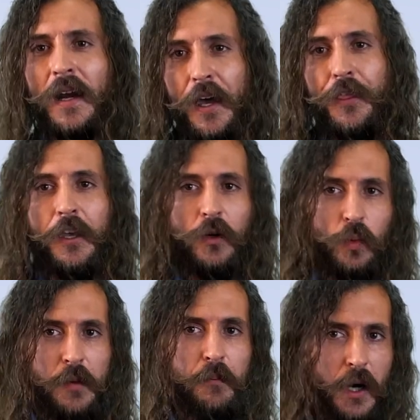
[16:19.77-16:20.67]
I think we
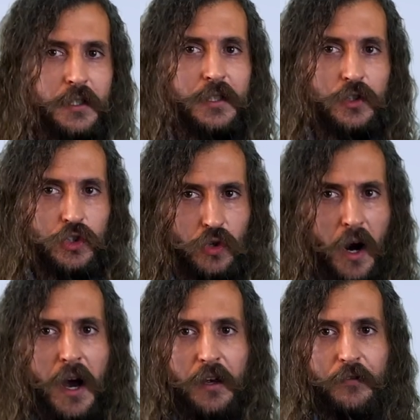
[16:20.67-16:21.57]
must
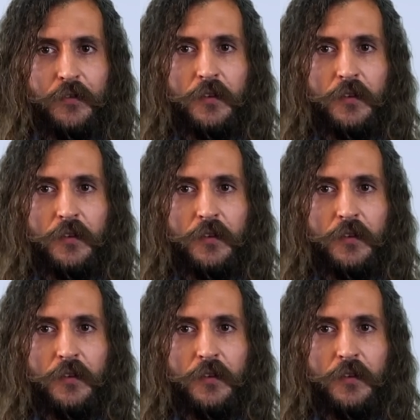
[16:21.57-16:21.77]
strive